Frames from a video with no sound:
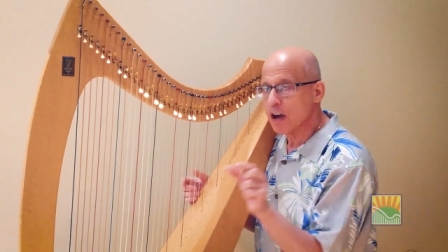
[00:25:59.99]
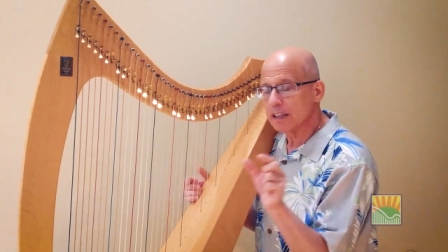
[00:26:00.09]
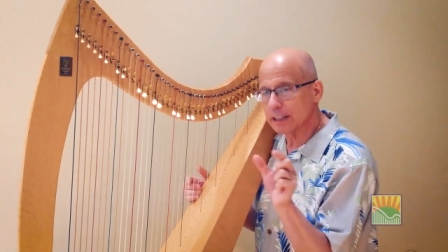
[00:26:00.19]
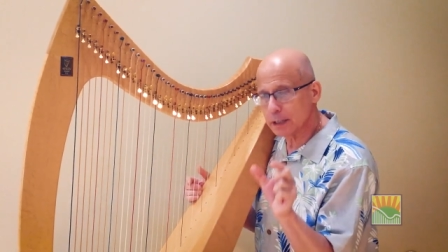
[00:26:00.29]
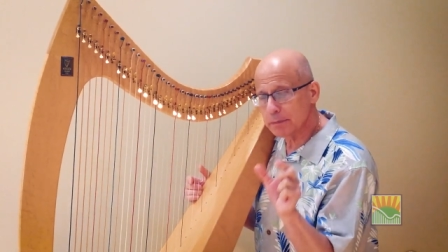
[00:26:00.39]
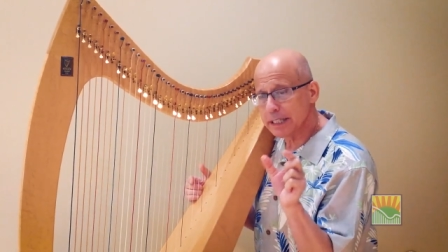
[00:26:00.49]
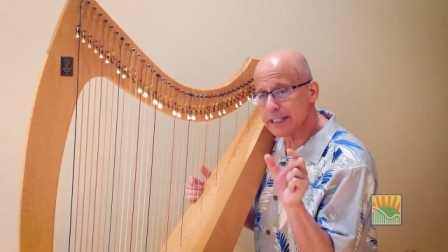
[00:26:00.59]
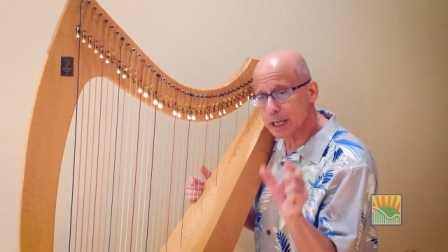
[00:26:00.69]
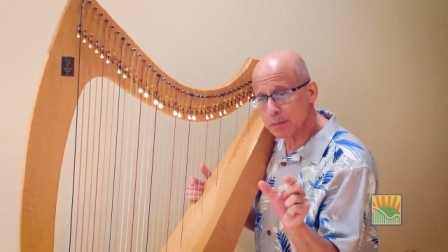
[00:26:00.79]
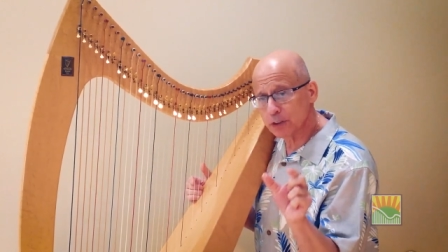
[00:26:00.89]
Let me
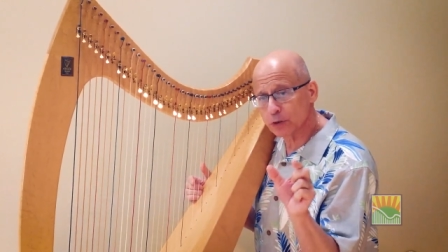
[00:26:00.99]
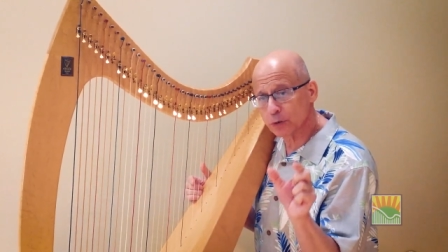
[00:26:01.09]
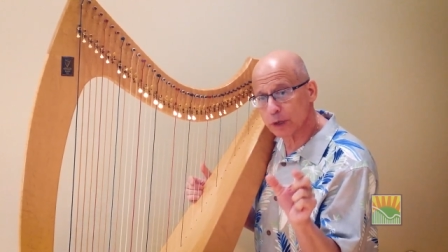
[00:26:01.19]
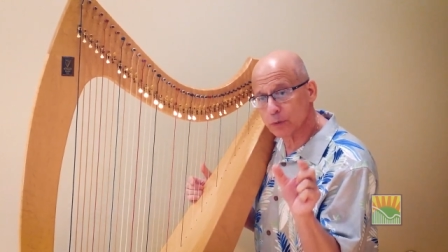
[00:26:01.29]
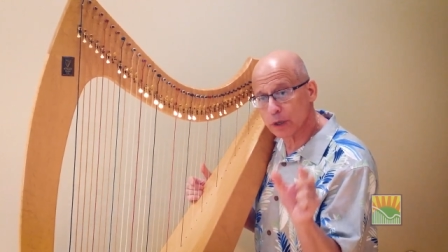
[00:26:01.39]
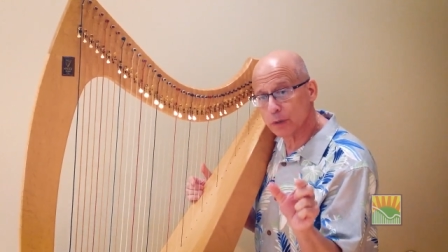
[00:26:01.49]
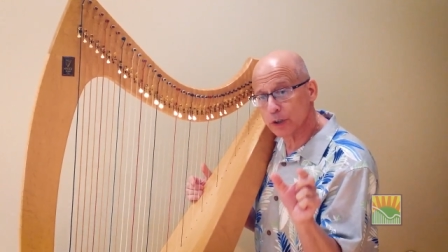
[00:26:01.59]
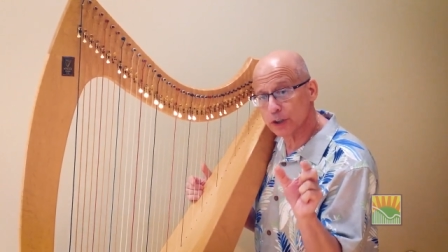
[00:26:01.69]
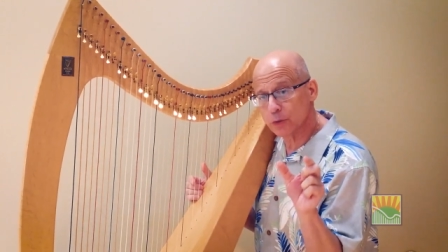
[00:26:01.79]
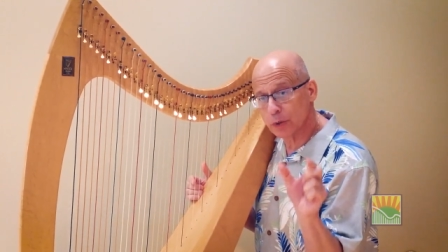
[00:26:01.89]
demonstrate what,
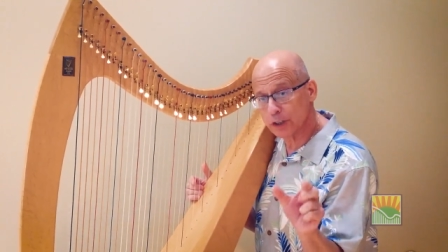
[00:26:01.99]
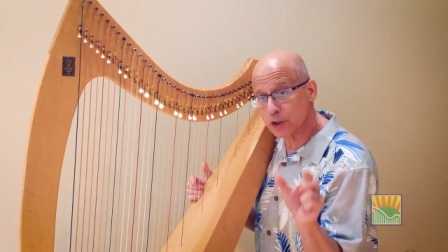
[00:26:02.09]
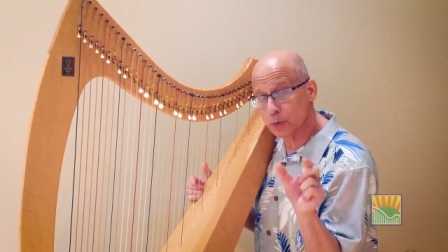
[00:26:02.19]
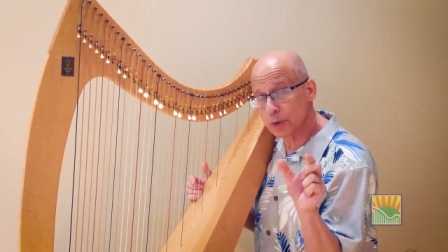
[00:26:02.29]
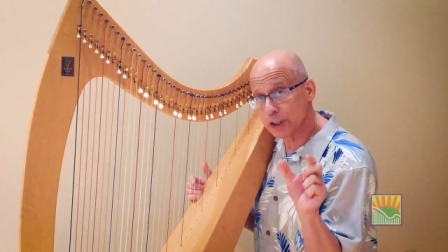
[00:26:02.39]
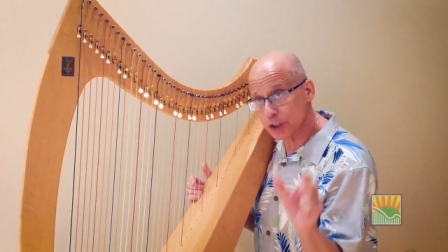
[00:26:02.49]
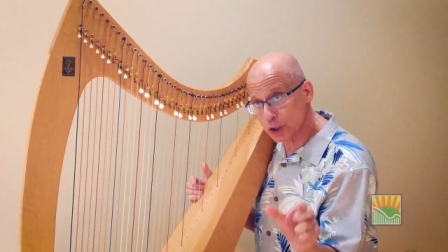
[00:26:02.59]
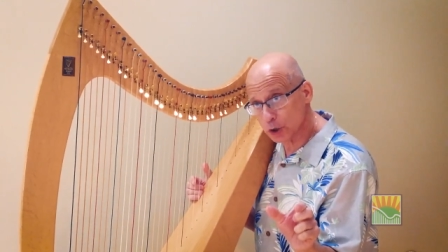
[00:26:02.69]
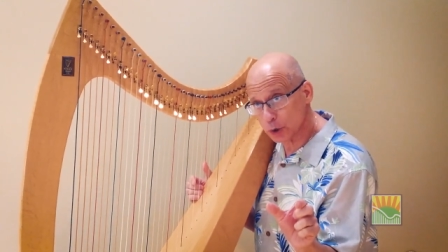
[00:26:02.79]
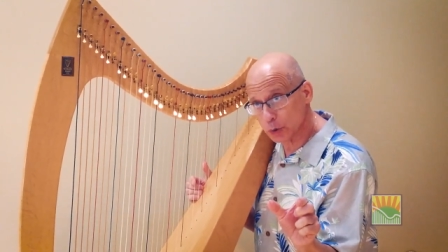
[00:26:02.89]
we, what you would
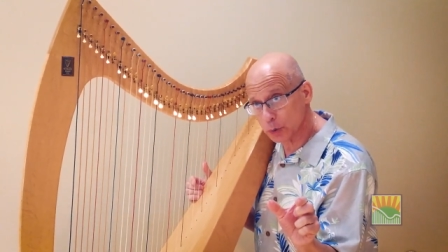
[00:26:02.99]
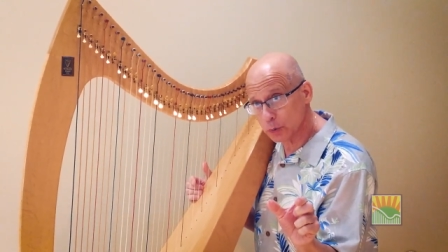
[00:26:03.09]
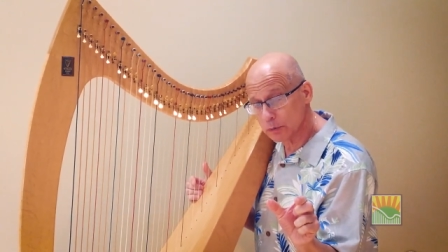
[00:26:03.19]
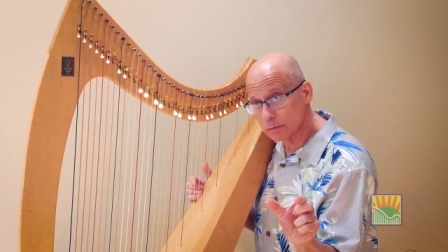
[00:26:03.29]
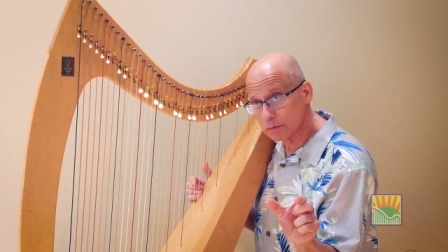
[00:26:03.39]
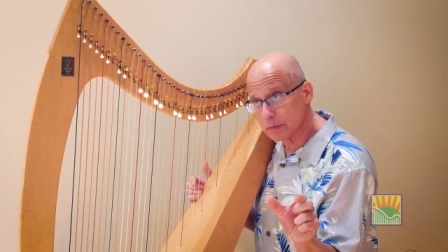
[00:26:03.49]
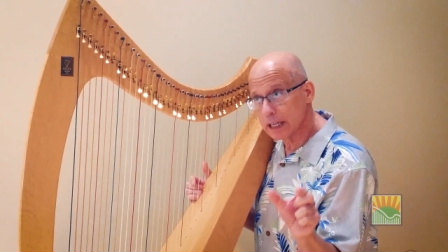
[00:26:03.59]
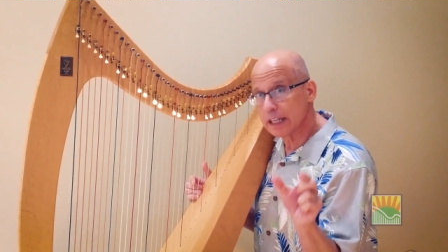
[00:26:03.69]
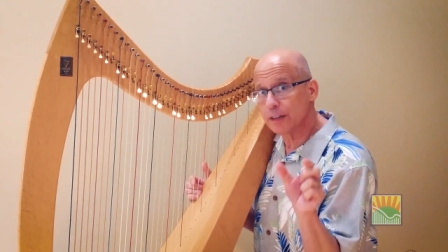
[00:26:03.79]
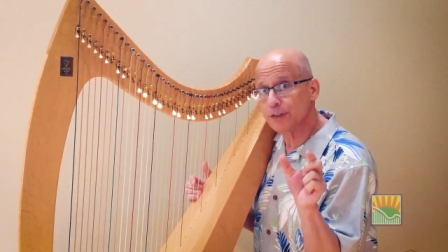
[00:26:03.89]
do
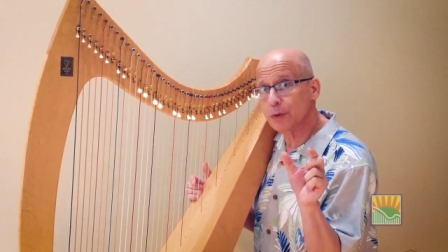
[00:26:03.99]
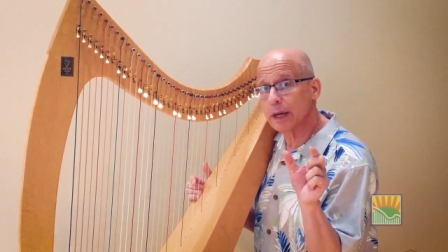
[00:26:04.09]
if you